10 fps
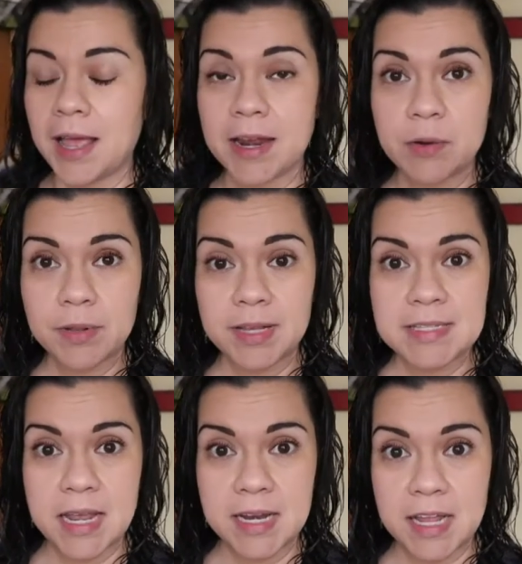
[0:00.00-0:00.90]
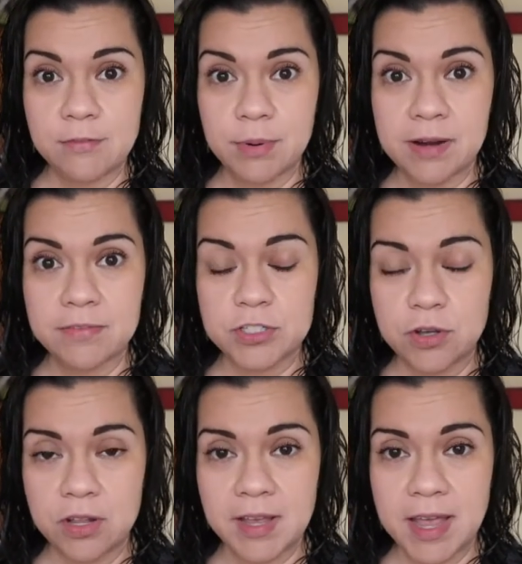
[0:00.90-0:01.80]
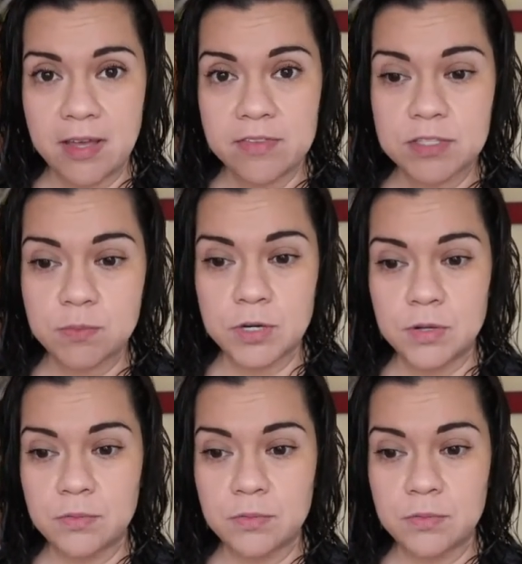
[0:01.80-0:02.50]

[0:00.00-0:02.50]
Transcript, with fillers: And I realized I didn't have breakfast, so all I had this morning